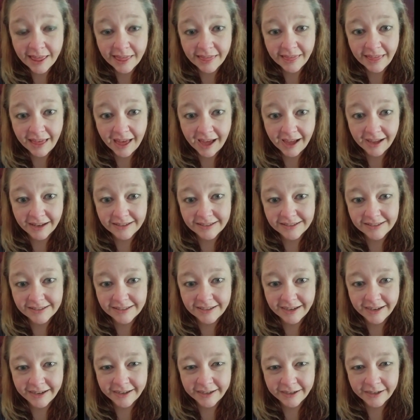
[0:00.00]
that
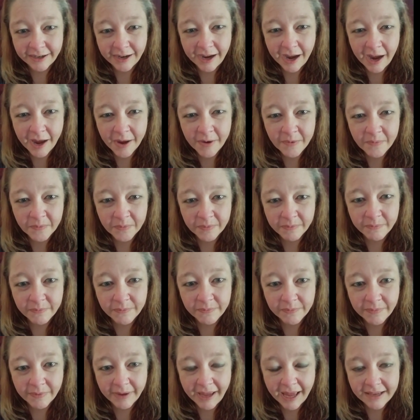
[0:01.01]
I'm
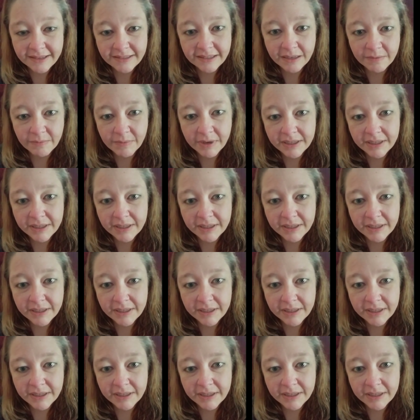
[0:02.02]
asking